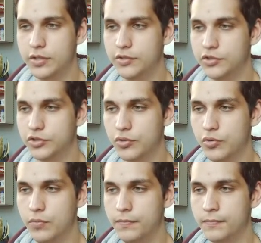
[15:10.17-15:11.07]

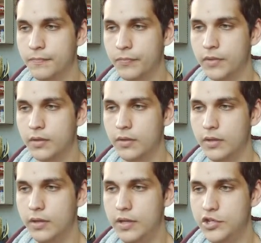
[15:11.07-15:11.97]
So
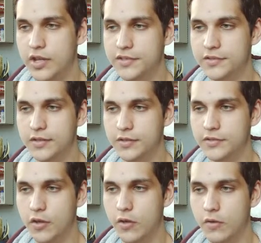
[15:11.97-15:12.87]
each
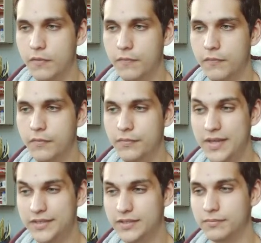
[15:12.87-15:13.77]
instance of
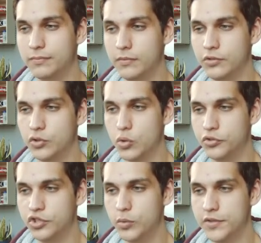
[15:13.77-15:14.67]
this
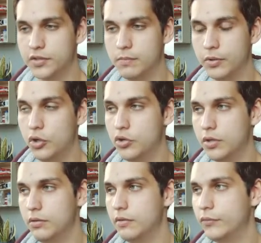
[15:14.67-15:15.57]
talks to its
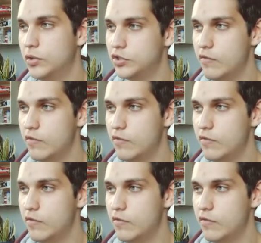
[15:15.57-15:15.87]
component, the voiceover